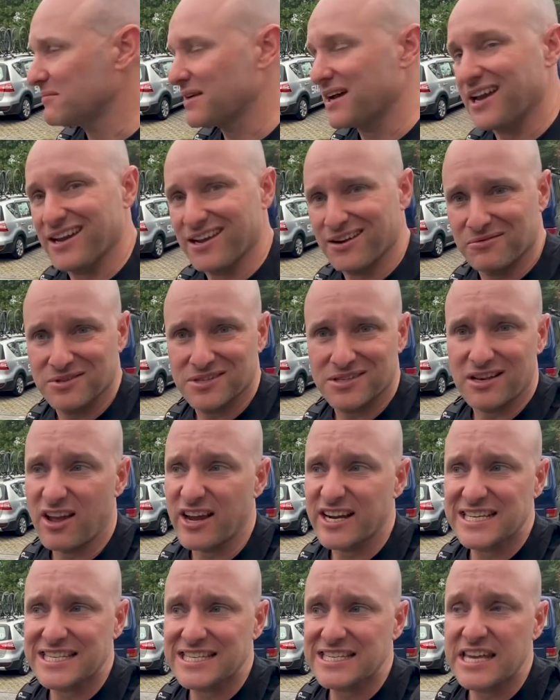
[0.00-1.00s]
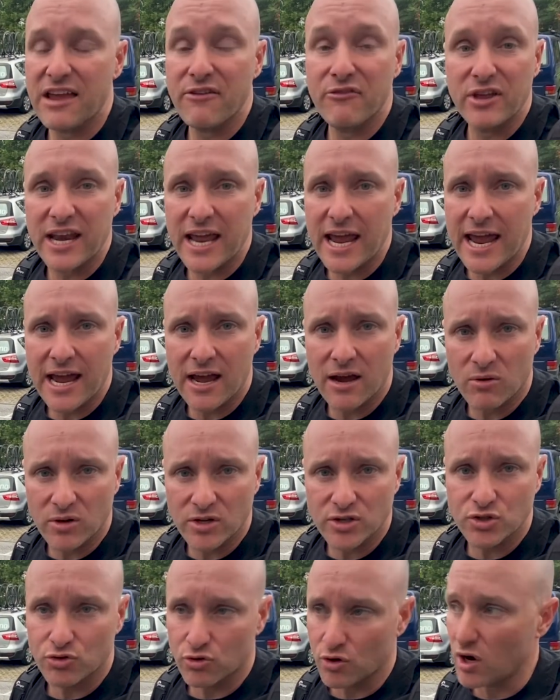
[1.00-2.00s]
Mate, it was like seven hour
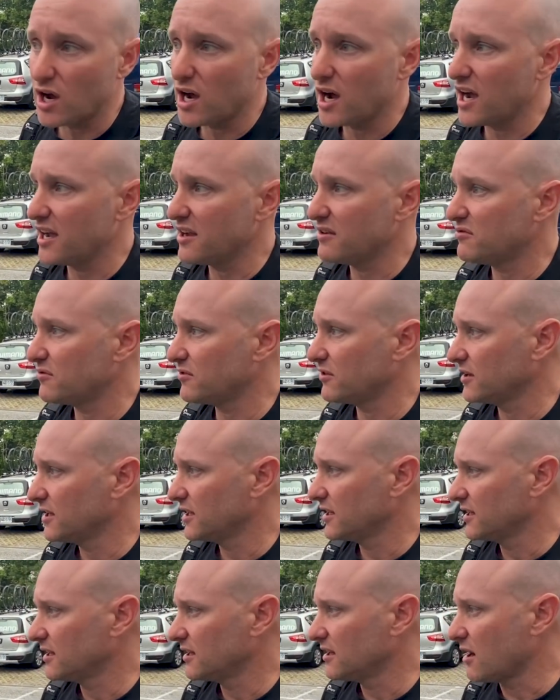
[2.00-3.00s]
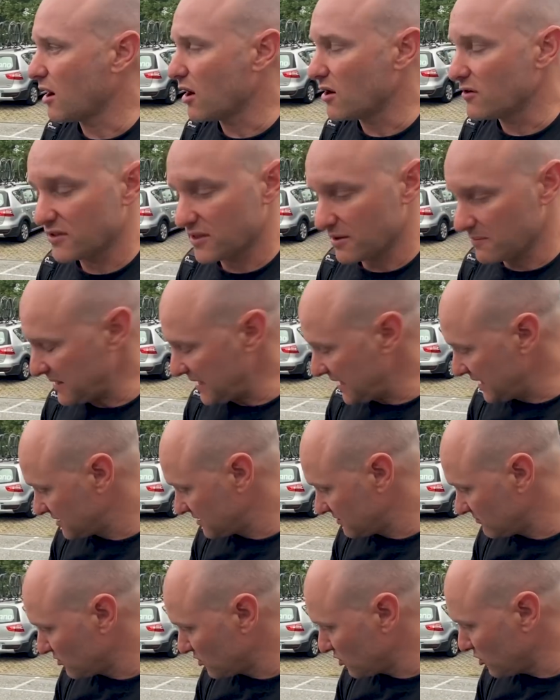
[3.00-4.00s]
drive over the
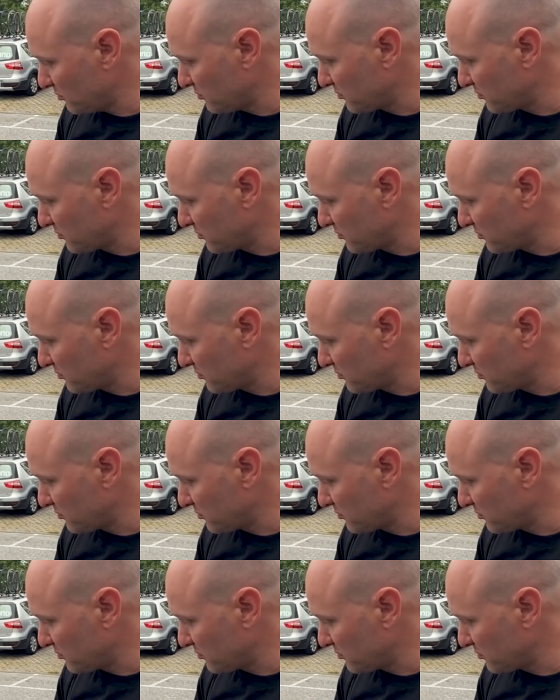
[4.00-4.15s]
mountain. We're all